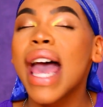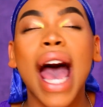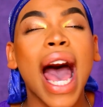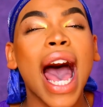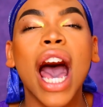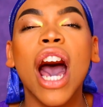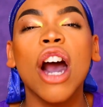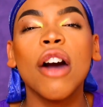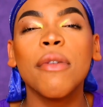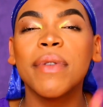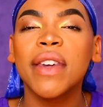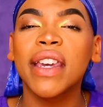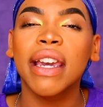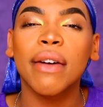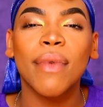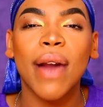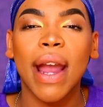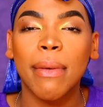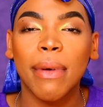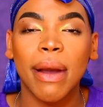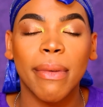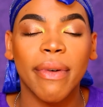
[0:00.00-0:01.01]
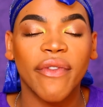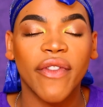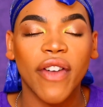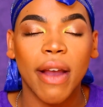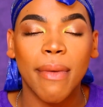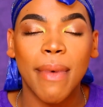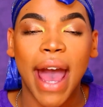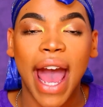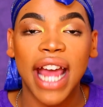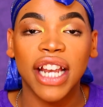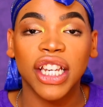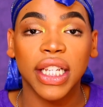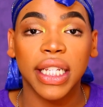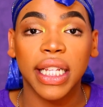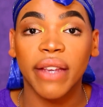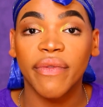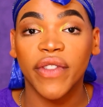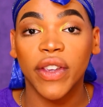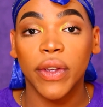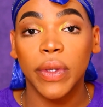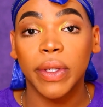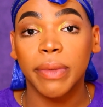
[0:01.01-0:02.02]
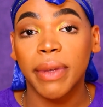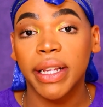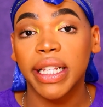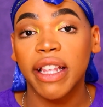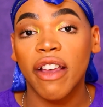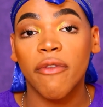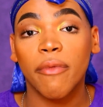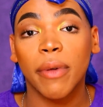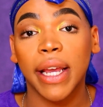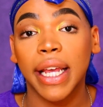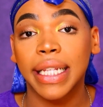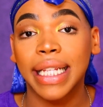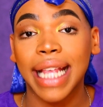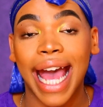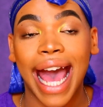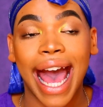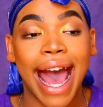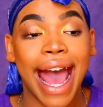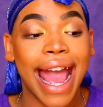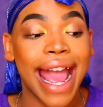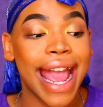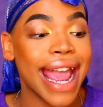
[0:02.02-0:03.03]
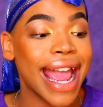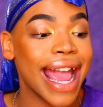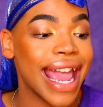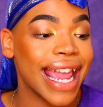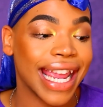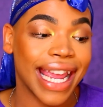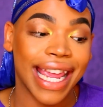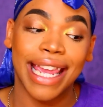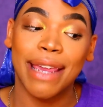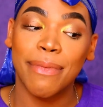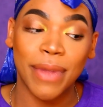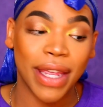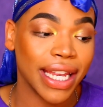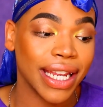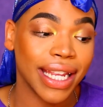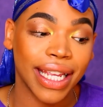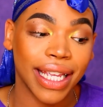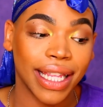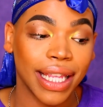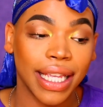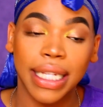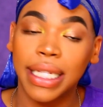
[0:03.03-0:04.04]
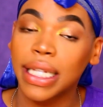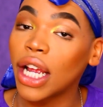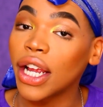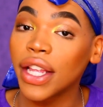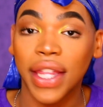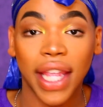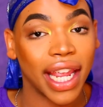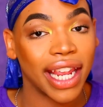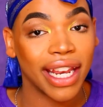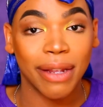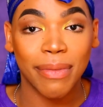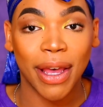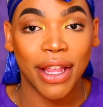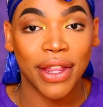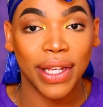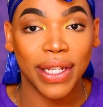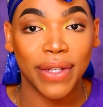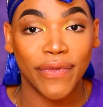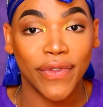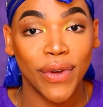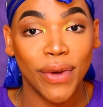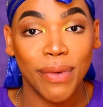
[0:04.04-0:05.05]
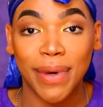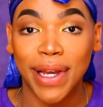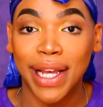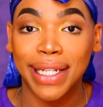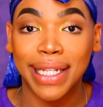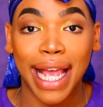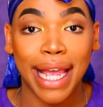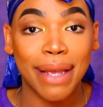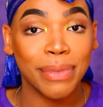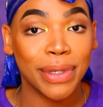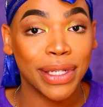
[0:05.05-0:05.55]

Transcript: I hope you get where I'm coming from. I just confused myself because I immediately start thinking about this food because I'm